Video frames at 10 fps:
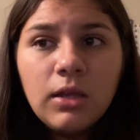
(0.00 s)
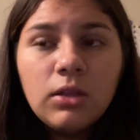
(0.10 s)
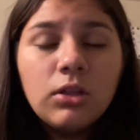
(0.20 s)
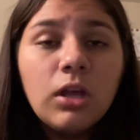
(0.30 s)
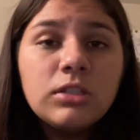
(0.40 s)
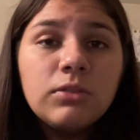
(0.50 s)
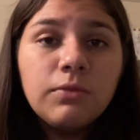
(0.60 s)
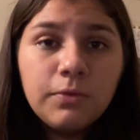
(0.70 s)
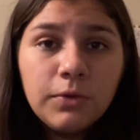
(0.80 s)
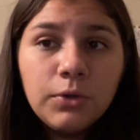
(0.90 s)
loss of
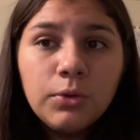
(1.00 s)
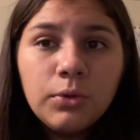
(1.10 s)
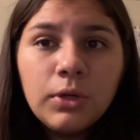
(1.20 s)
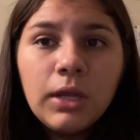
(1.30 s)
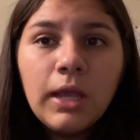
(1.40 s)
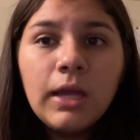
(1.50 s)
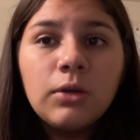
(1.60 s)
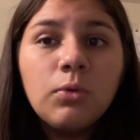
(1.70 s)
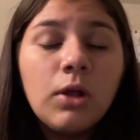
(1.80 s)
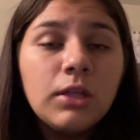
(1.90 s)
food
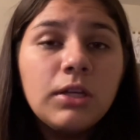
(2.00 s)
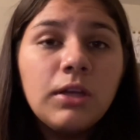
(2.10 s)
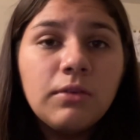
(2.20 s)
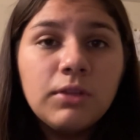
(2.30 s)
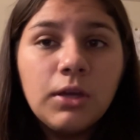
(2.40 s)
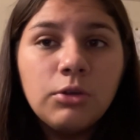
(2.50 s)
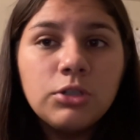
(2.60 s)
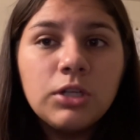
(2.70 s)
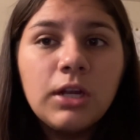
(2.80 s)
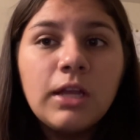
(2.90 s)
and quality of the
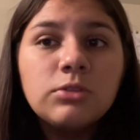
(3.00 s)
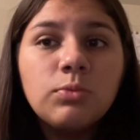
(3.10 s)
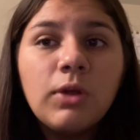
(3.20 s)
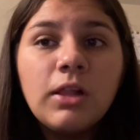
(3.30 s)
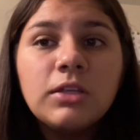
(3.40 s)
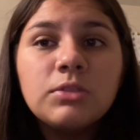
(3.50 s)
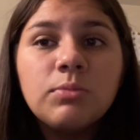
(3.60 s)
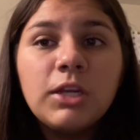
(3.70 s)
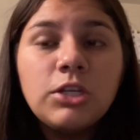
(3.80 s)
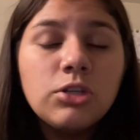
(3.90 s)
ocean, as well as
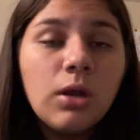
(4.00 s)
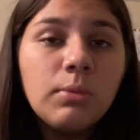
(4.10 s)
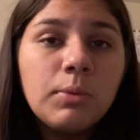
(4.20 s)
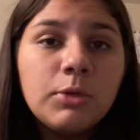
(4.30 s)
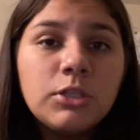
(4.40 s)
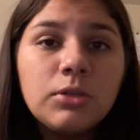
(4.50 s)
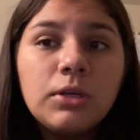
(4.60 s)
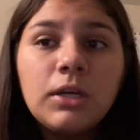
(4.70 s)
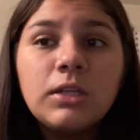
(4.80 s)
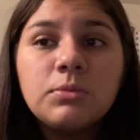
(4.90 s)
many job
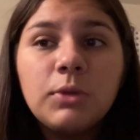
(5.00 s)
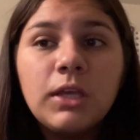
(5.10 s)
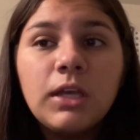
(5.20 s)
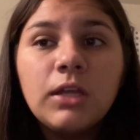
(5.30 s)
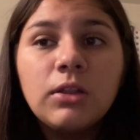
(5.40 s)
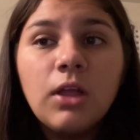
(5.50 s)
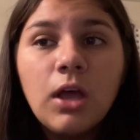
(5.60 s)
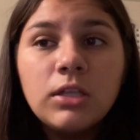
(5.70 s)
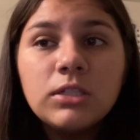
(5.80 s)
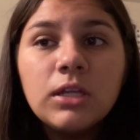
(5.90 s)
opportunities being
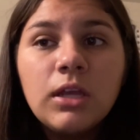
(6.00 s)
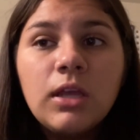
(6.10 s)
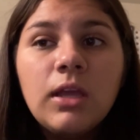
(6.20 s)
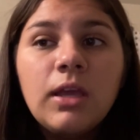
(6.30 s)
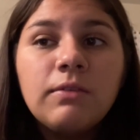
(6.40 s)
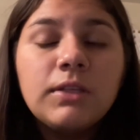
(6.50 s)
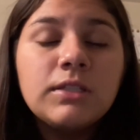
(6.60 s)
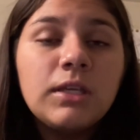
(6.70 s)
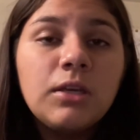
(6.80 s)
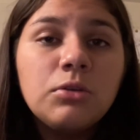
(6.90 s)
lost if
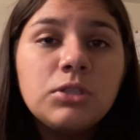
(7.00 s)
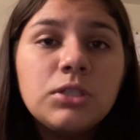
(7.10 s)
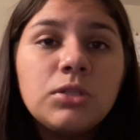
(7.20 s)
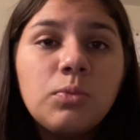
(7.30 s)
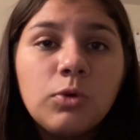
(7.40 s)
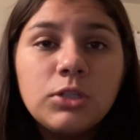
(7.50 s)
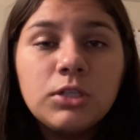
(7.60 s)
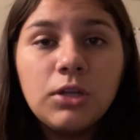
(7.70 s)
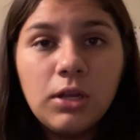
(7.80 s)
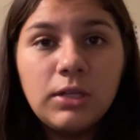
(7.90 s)
this ecosystem were to
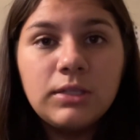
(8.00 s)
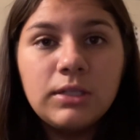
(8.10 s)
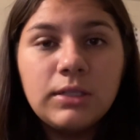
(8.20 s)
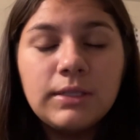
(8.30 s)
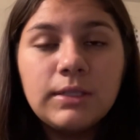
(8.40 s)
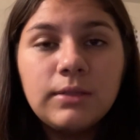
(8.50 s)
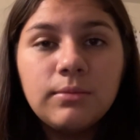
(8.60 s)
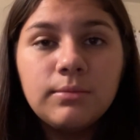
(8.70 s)
not exist.